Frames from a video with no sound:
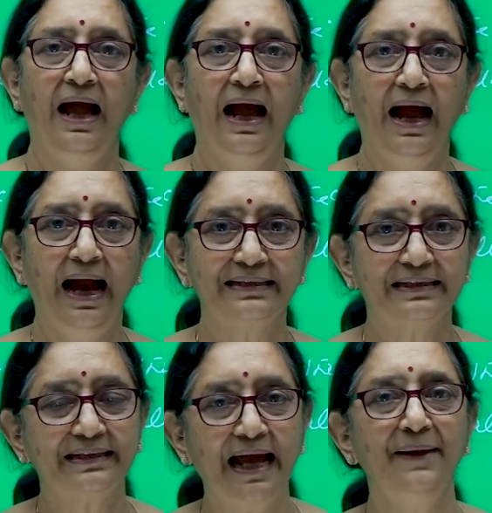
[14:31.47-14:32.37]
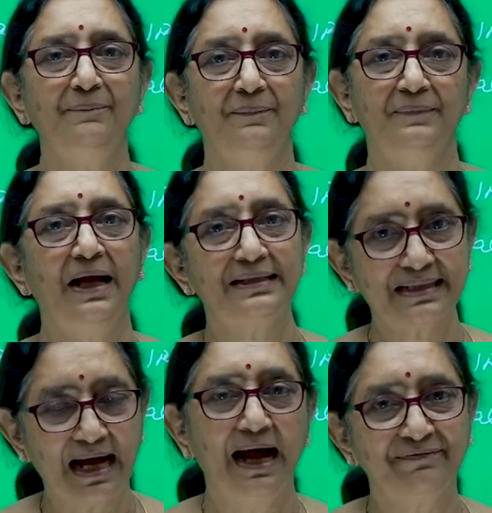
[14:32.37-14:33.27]

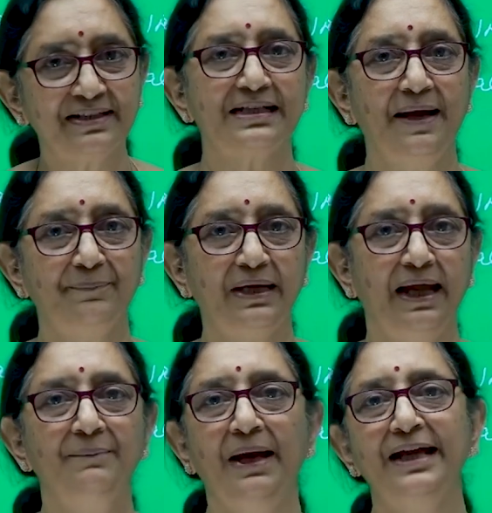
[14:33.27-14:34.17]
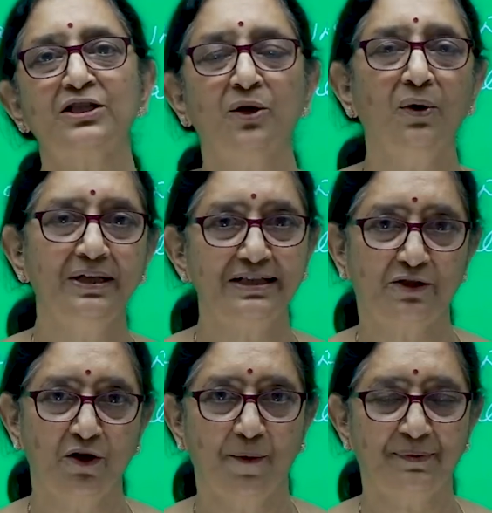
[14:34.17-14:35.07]
After some time, a stone is
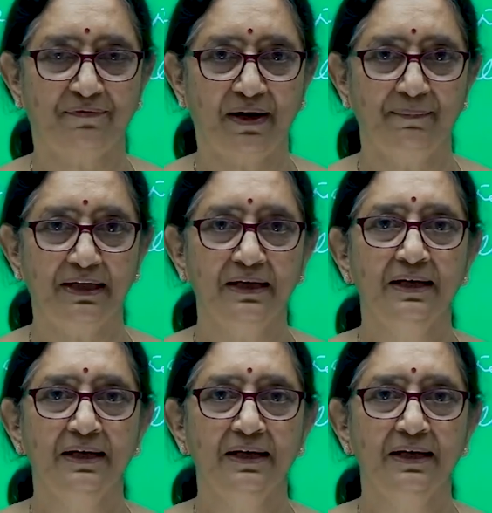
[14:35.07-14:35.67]
dropped from it.